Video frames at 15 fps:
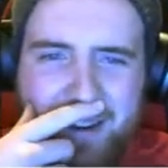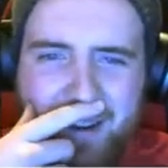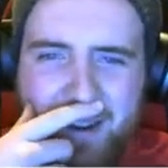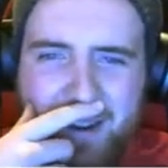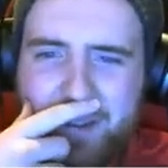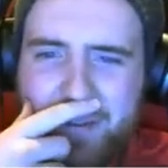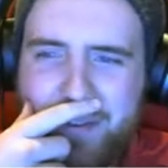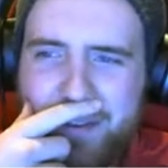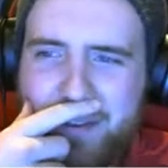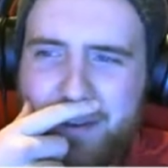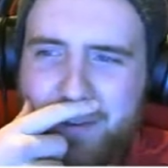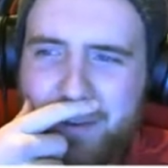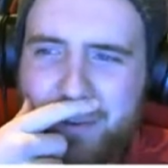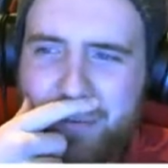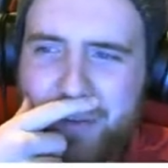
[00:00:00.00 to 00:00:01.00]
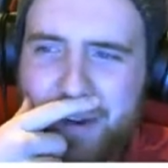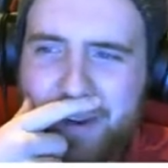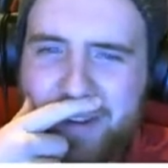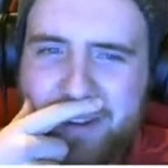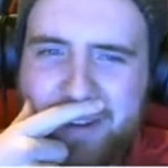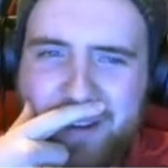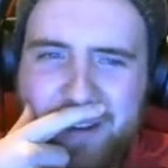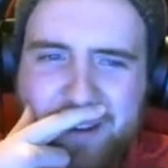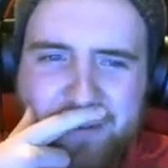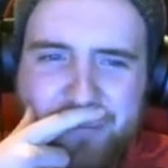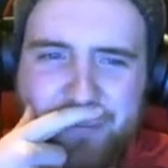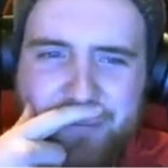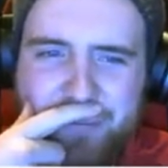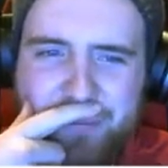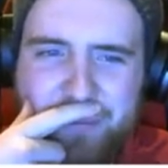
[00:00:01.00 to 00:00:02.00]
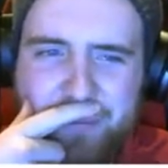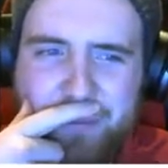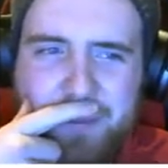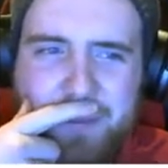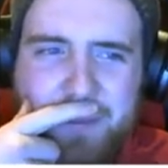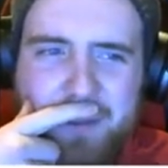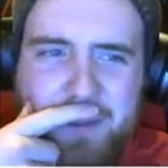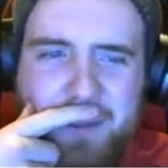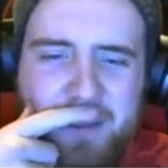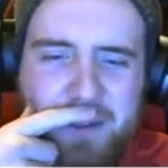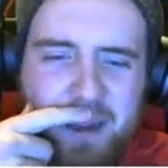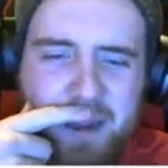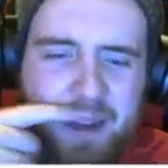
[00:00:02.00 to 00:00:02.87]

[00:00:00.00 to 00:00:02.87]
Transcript: I have to deal with the fact that I